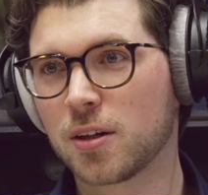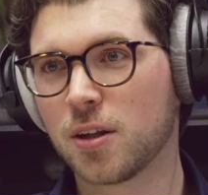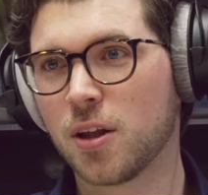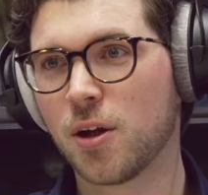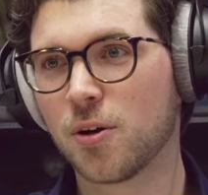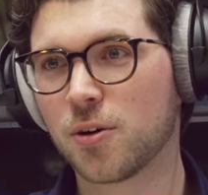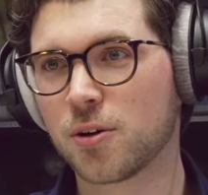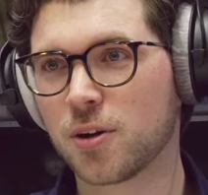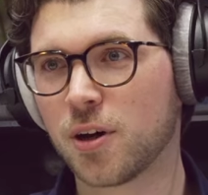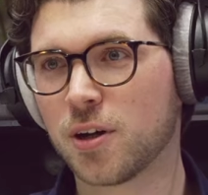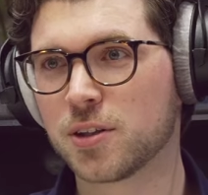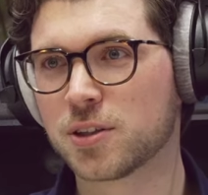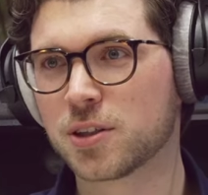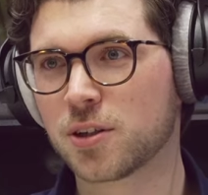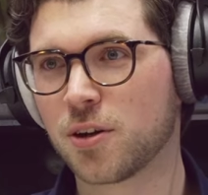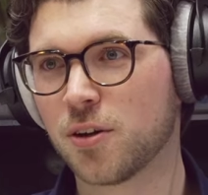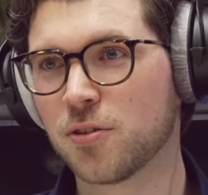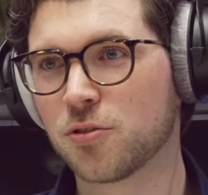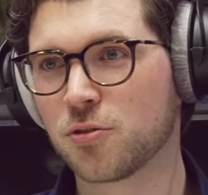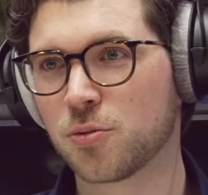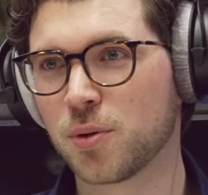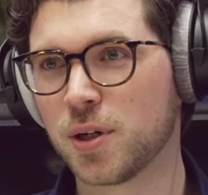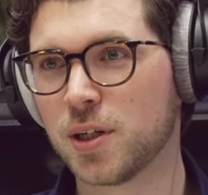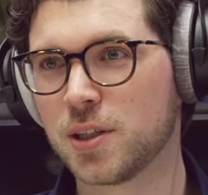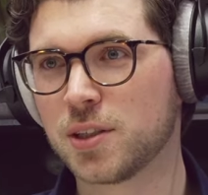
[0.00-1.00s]
low-cost
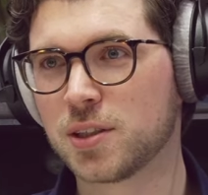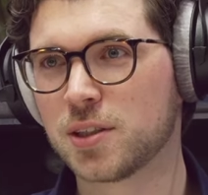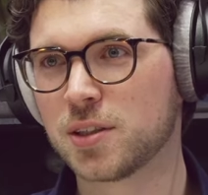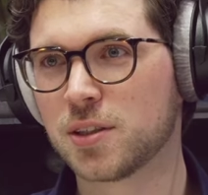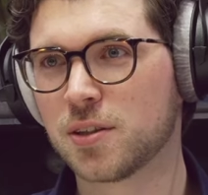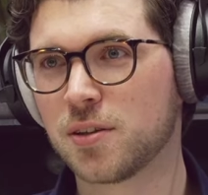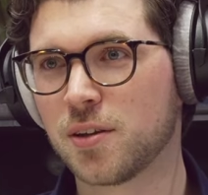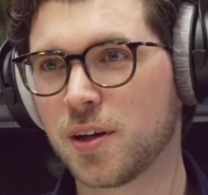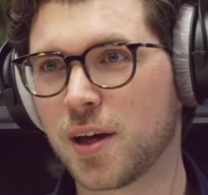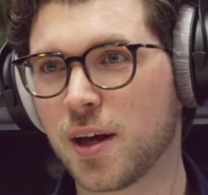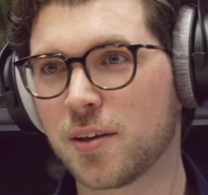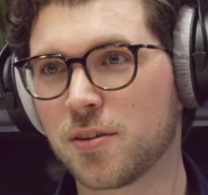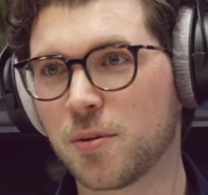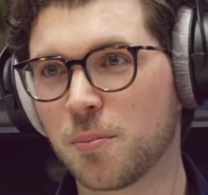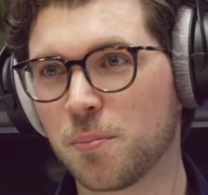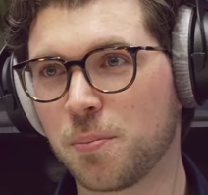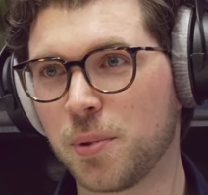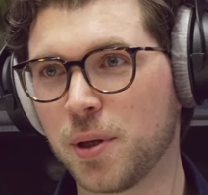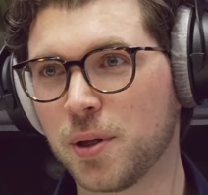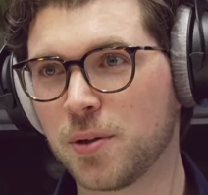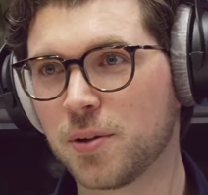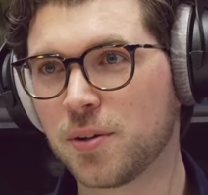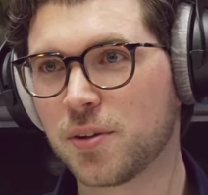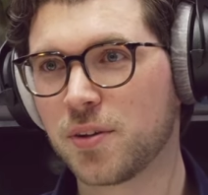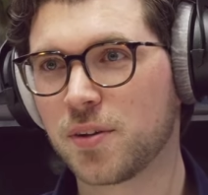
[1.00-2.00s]
countries to get them
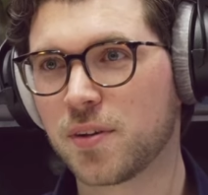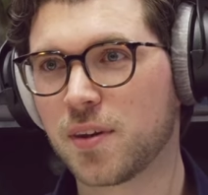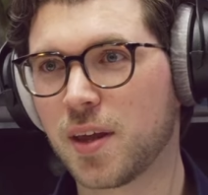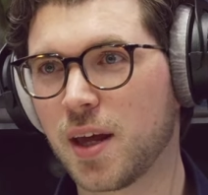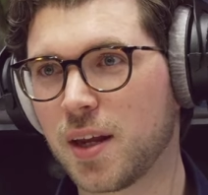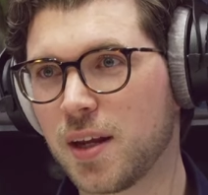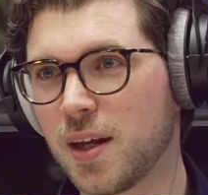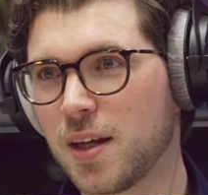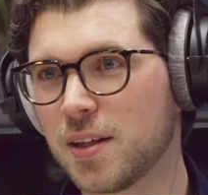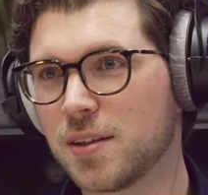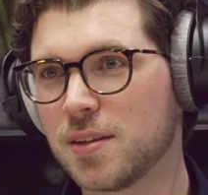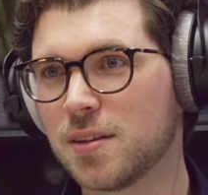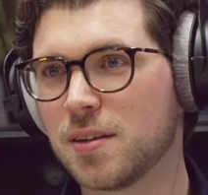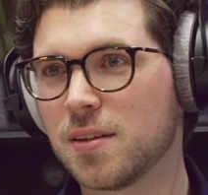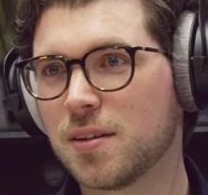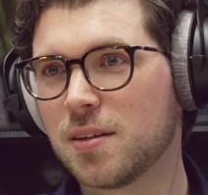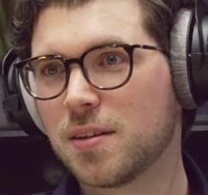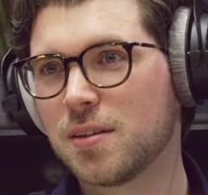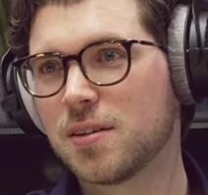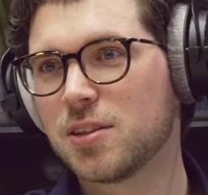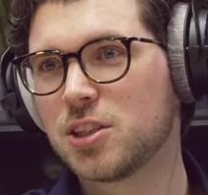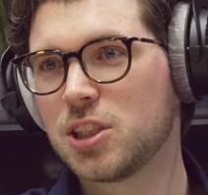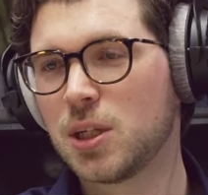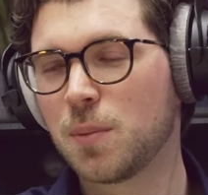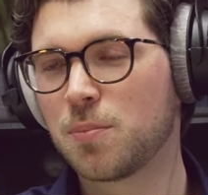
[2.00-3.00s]
peeled and then
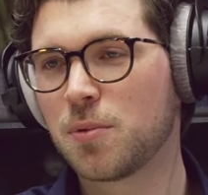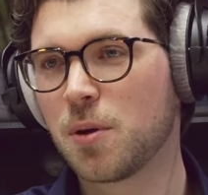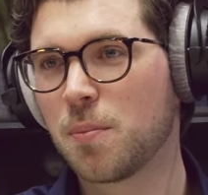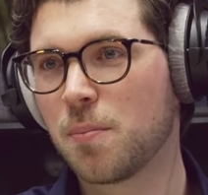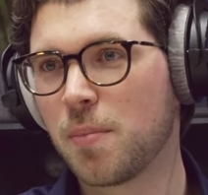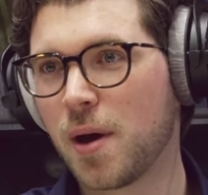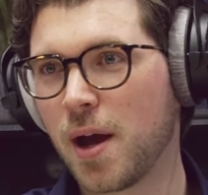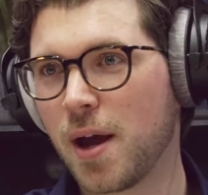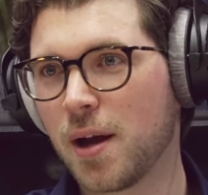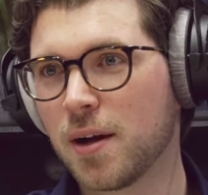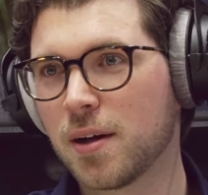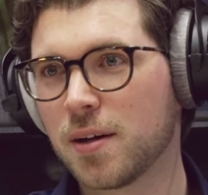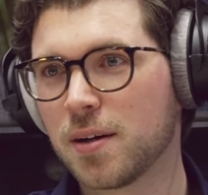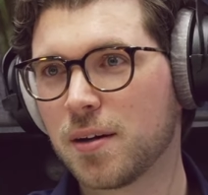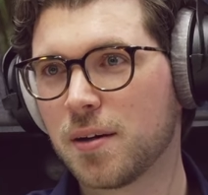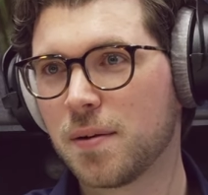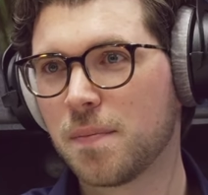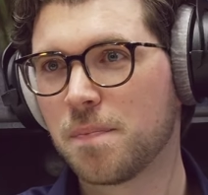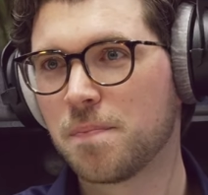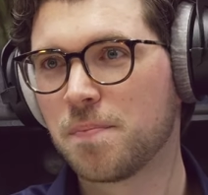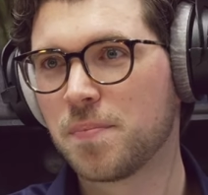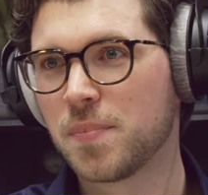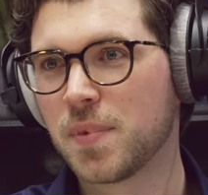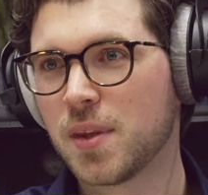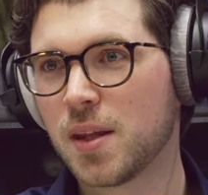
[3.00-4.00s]
ship them back.
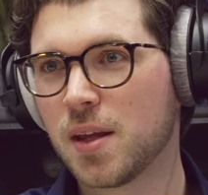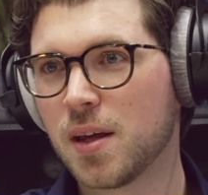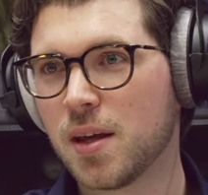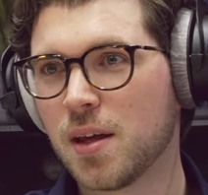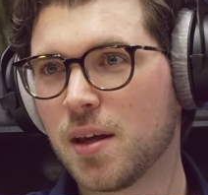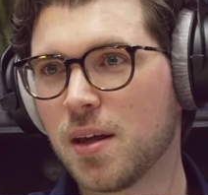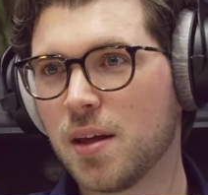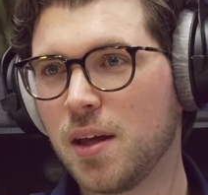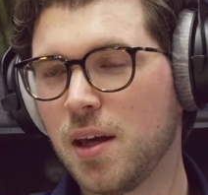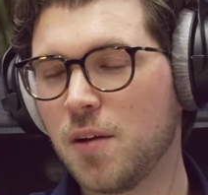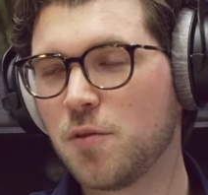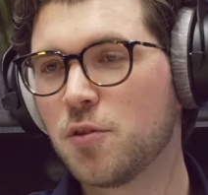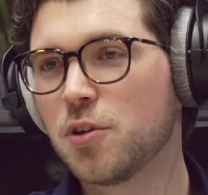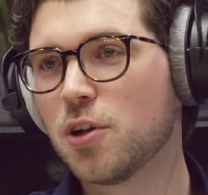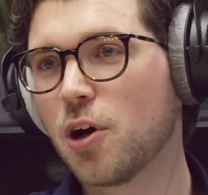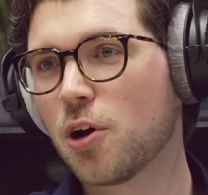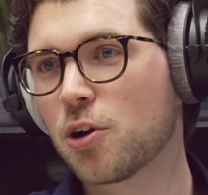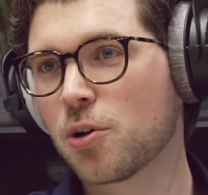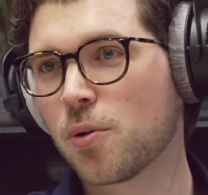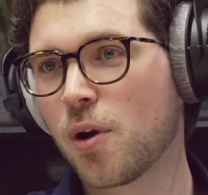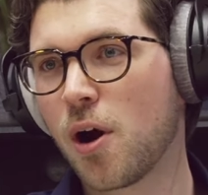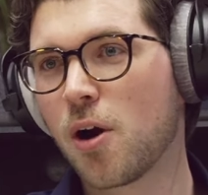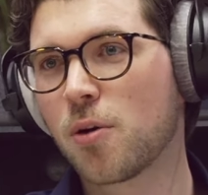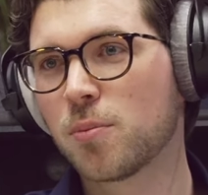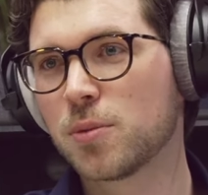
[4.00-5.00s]
Even though
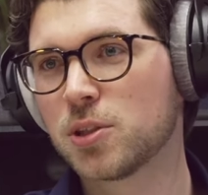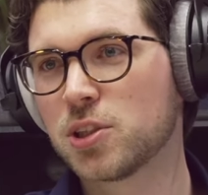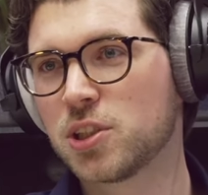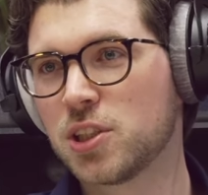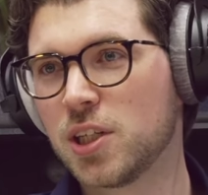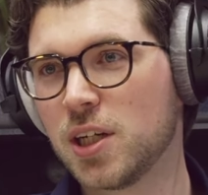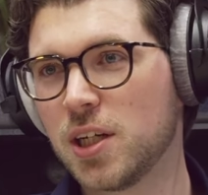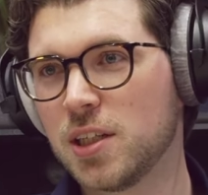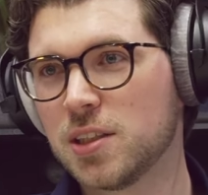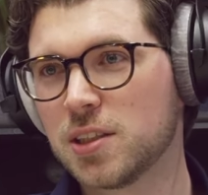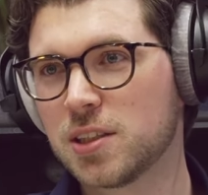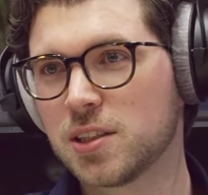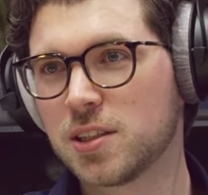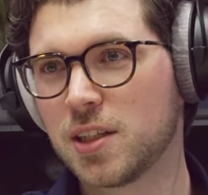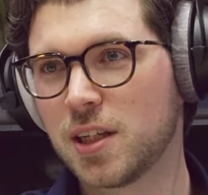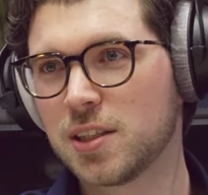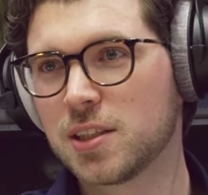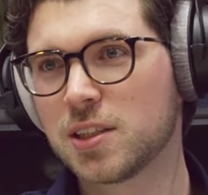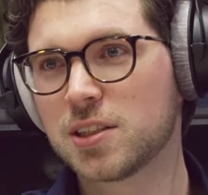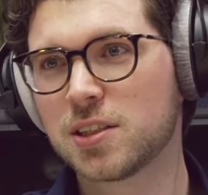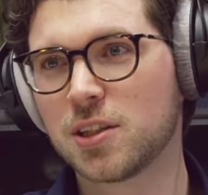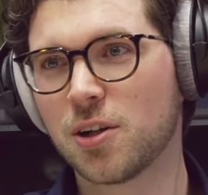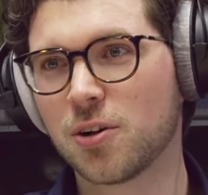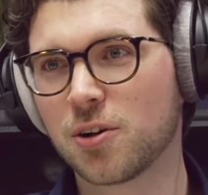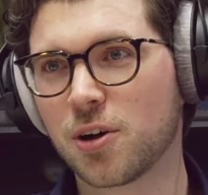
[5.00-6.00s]
there are machines, this
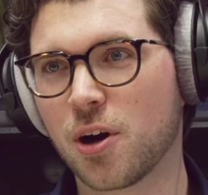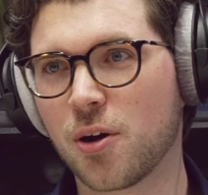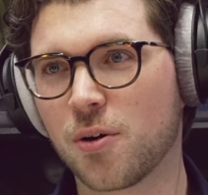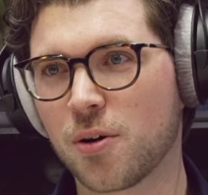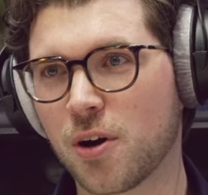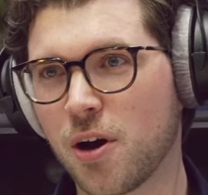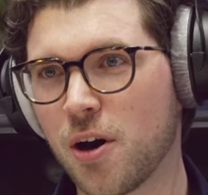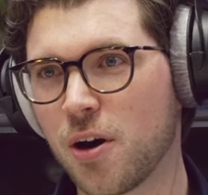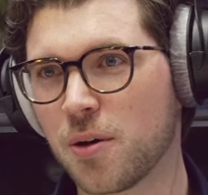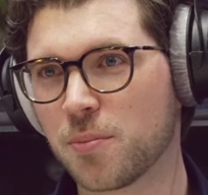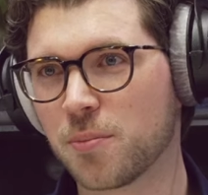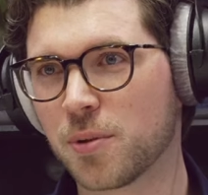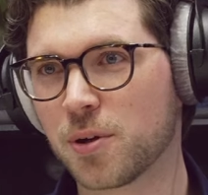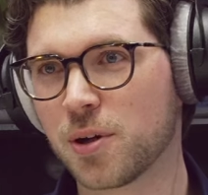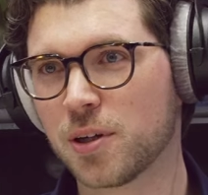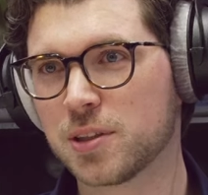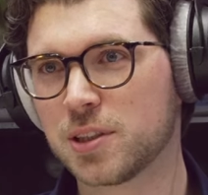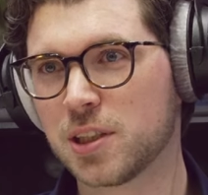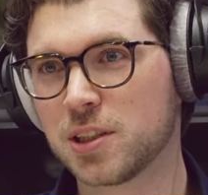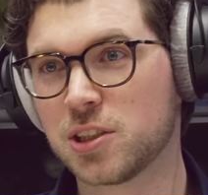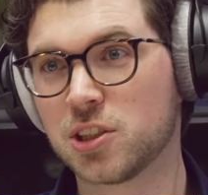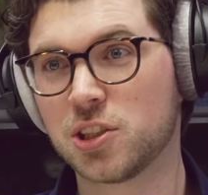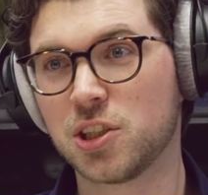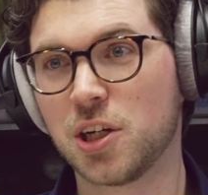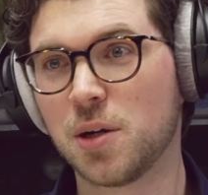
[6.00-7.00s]
is still going on because
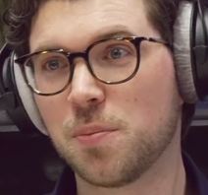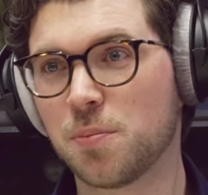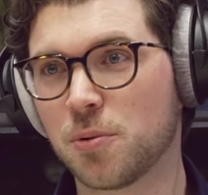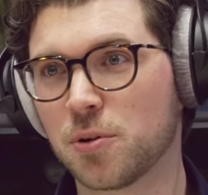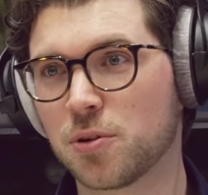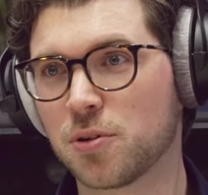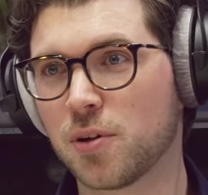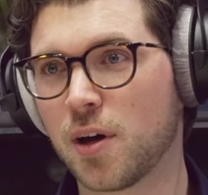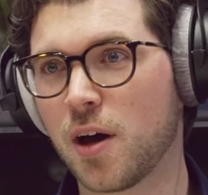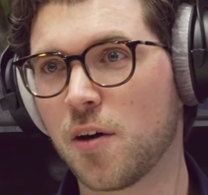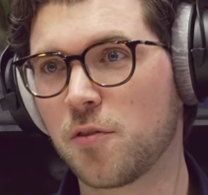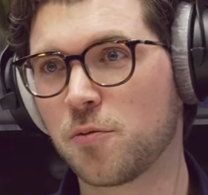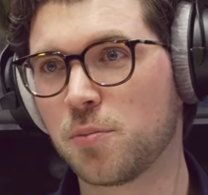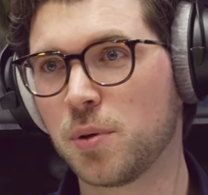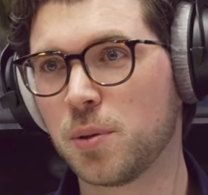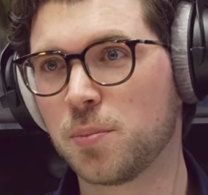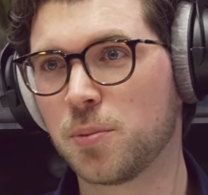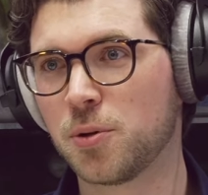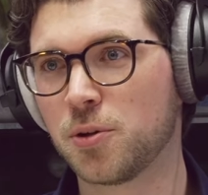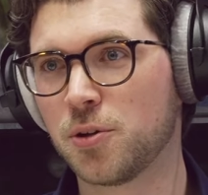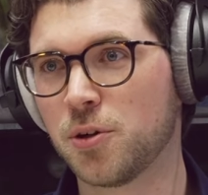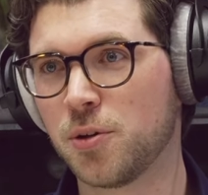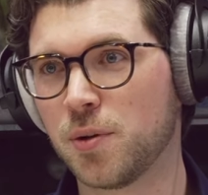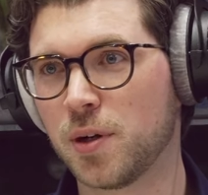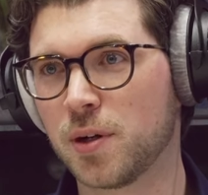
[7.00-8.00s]
it's cheaper to have
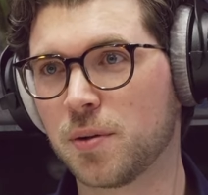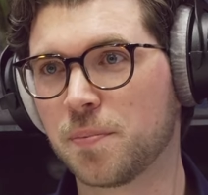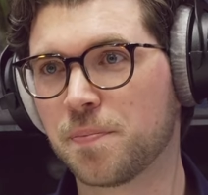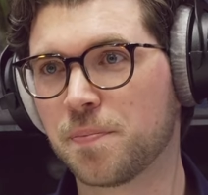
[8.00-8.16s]
people do it.